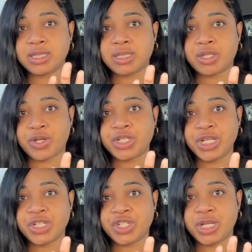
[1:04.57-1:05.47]
search
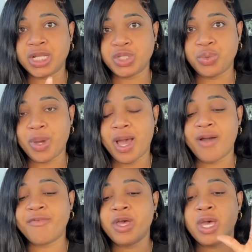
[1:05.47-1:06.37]
engine that you
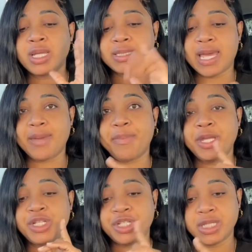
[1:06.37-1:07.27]
have. Type
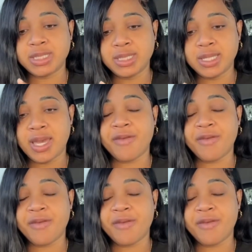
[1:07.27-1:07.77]
in jcf.gov.jm.